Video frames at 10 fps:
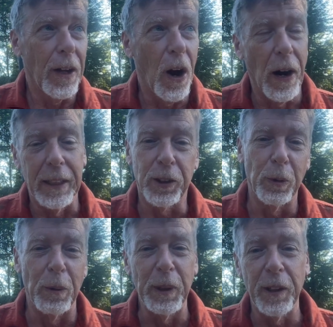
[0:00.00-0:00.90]
All right,
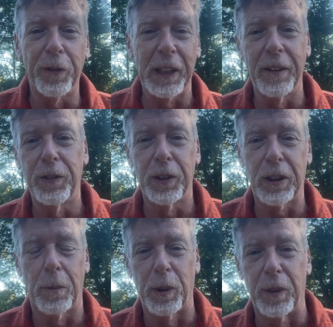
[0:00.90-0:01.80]
so we can forgive
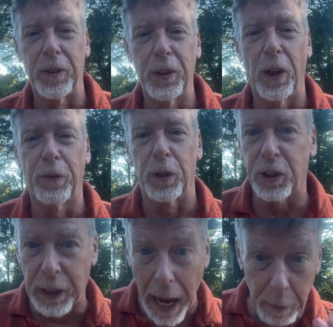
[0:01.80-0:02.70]
someone, for
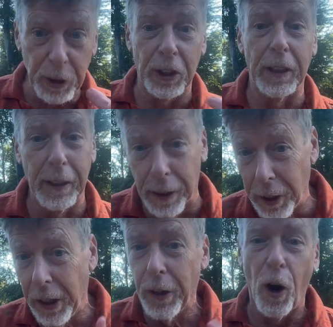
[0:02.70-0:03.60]
establishing
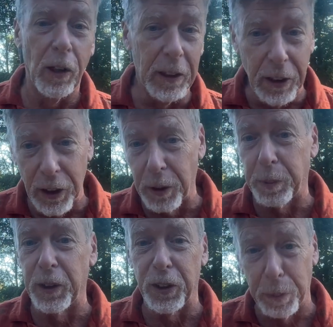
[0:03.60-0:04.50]
all these
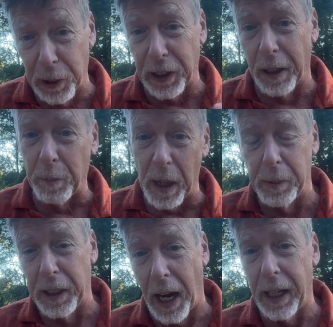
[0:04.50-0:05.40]
disciplines, but then
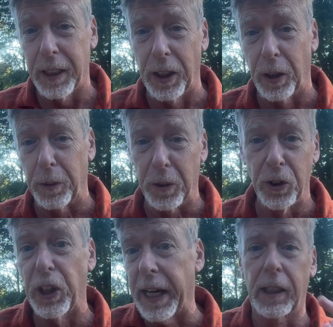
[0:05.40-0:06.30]
maybe not,
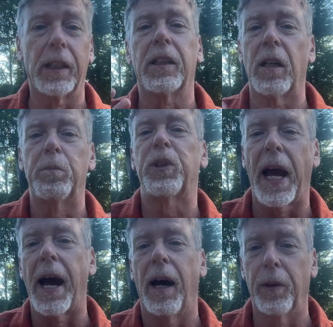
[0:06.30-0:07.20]
nailing them
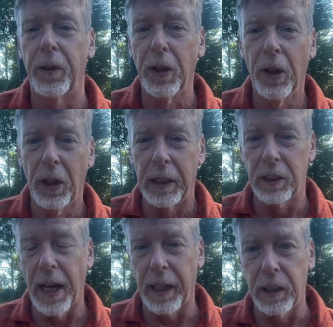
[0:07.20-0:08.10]
down
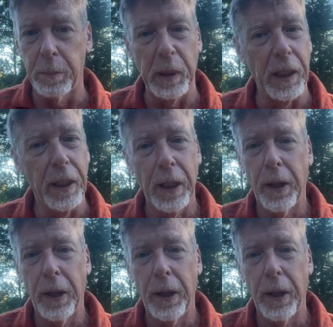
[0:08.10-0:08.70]
exactly. But